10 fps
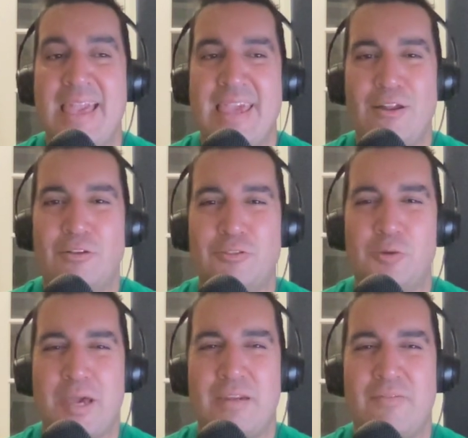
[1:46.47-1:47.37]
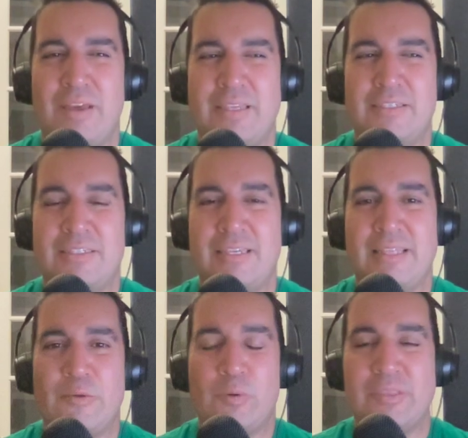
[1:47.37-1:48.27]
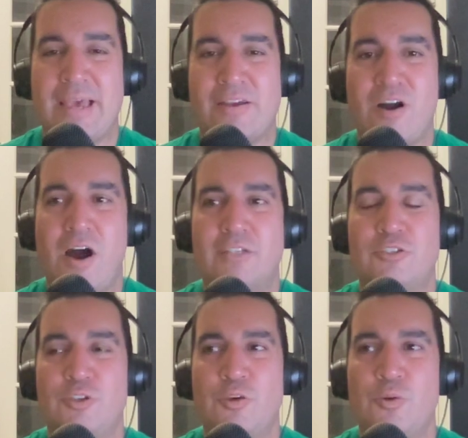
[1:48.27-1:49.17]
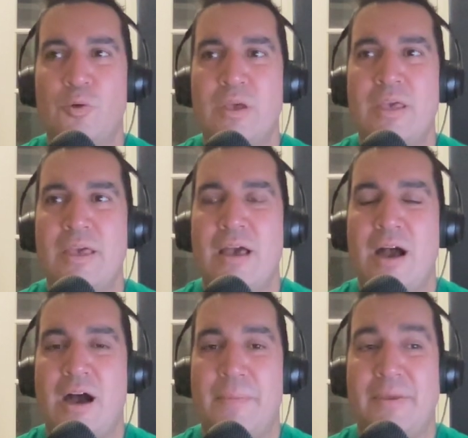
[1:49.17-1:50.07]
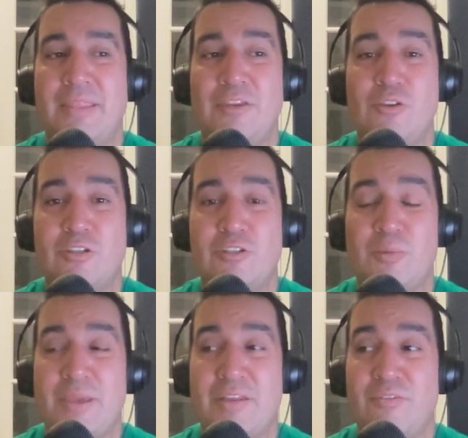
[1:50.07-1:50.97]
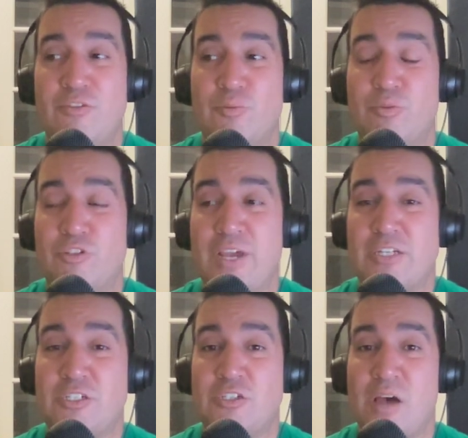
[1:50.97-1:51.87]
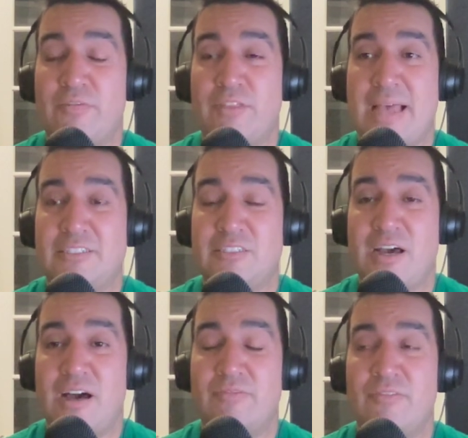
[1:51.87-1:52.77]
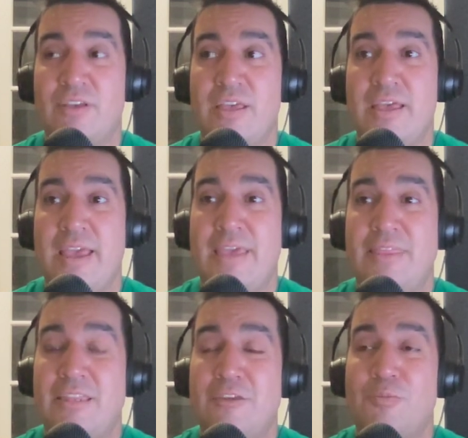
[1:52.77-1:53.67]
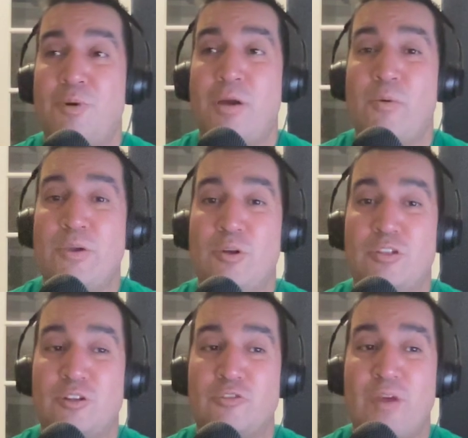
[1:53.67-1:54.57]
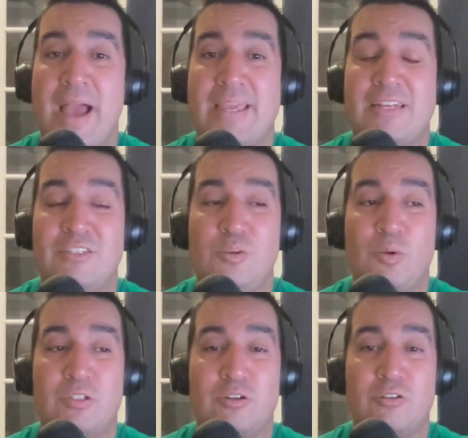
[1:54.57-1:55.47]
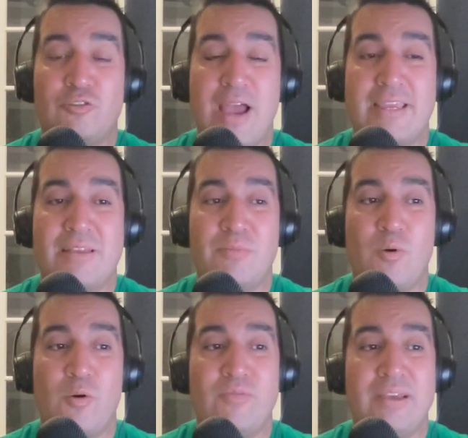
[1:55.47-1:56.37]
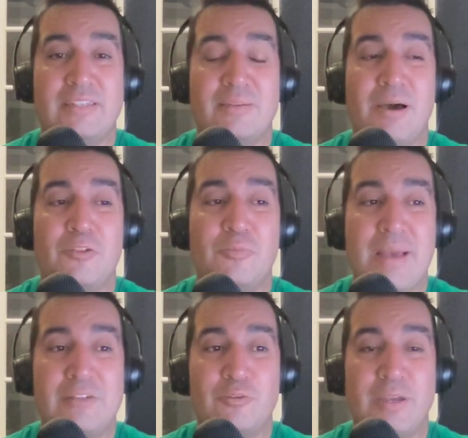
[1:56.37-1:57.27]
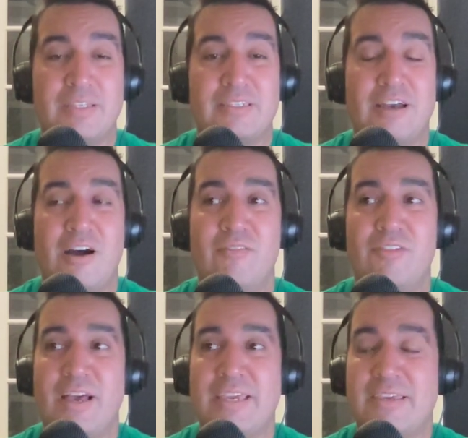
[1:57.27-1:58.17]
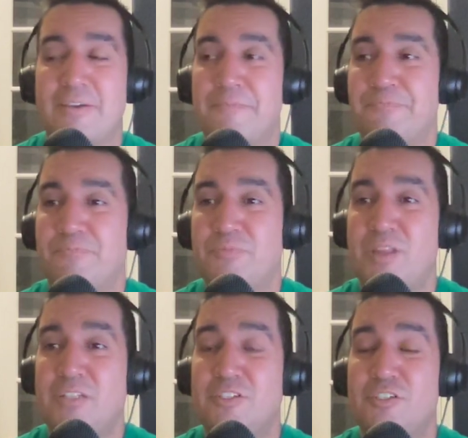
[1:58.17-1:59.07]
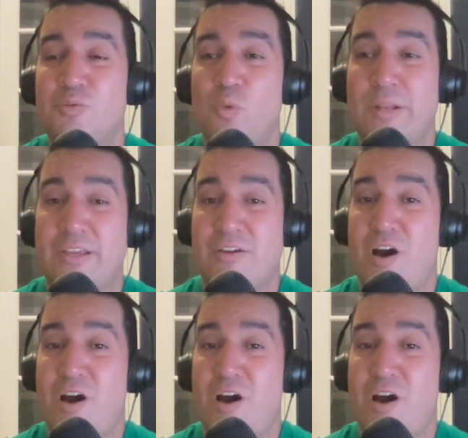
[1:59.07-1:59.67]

and also kind of like seeing like what that cost you. And then you can start making future projections off of that stuff. And then the other part, what you want to start tracking is you want to start tracking more of like some other metrics of like, not just what it